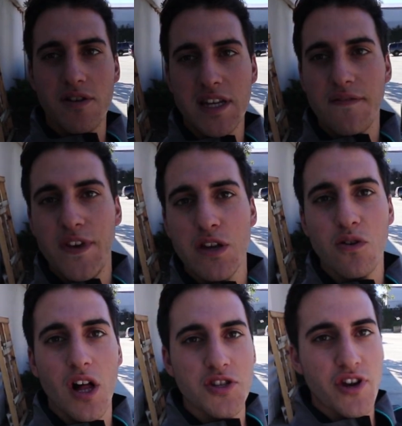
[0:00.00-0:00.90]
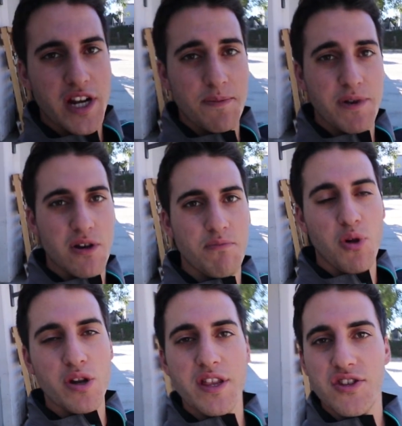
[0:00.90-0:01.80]
So we're gonna get the vehicle all dried up here,
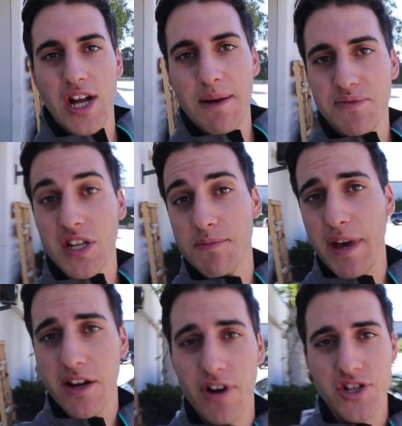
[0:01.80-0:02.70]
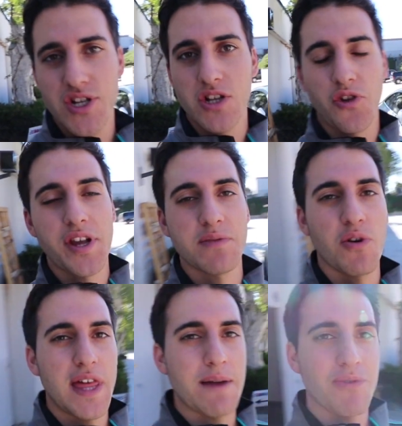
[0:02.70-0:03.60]
pull it in the shop, start the paint correction. I'll show you guys
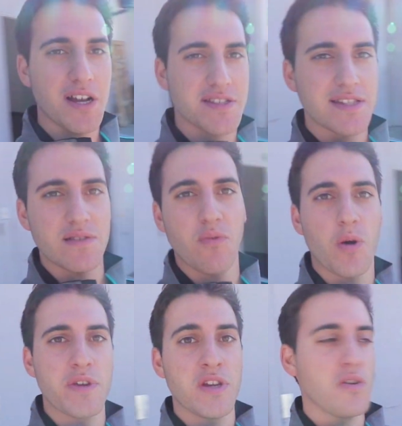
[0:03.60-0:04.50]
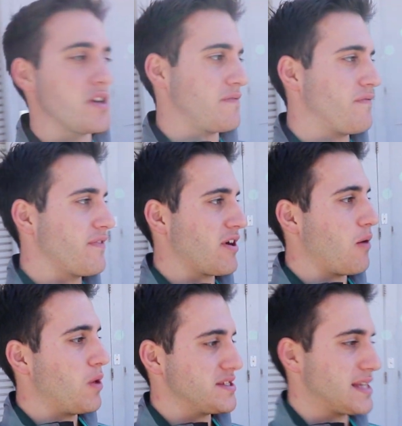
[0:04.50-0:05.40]
more of that process and what we do to figure
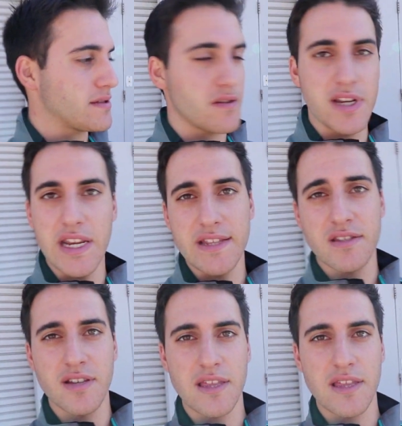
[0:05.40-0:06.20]
out what steps are needed to